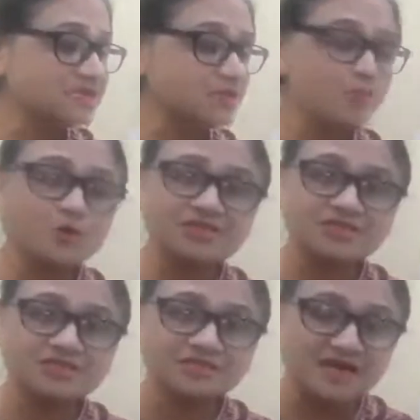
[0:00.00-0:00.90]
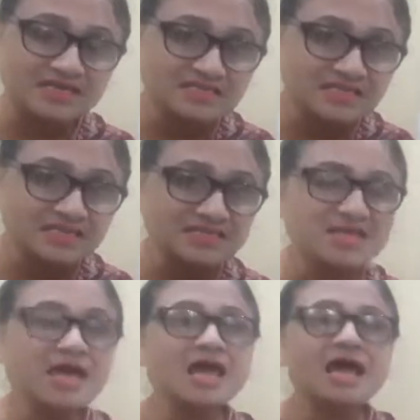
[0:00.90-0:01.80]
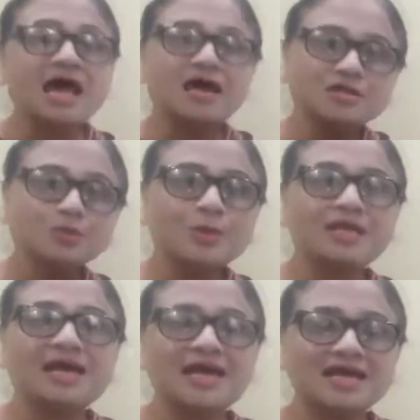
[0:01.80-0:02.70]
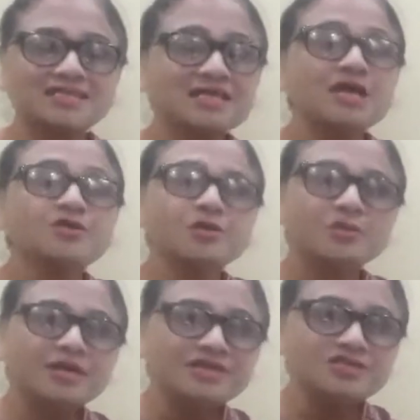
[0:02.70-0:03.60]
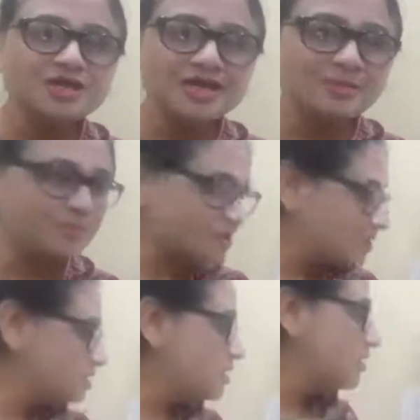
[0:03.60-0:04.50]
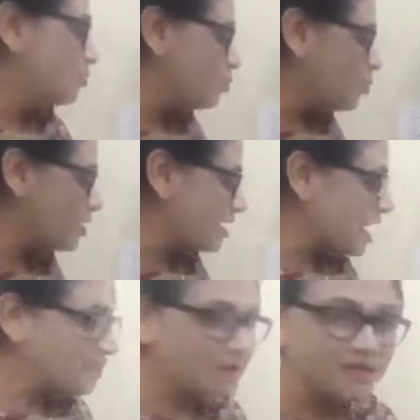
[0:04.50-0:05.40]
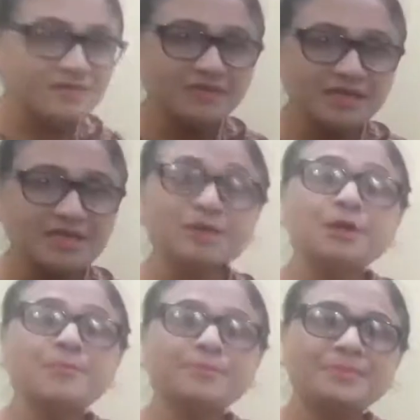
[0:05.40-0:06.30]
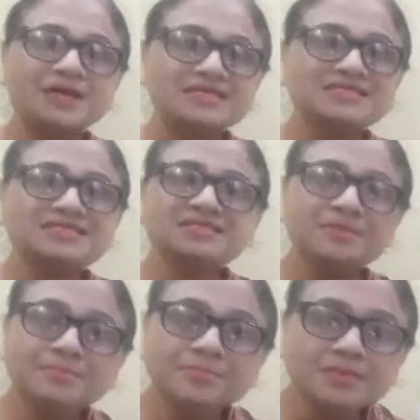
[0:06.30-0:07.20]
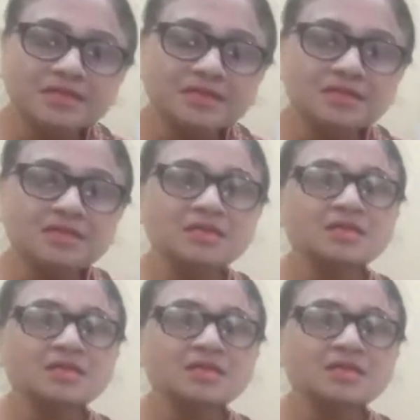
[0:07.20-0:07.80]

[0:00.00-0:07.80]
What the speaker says: poetic devices as well as the relatable vocabulary plus symbols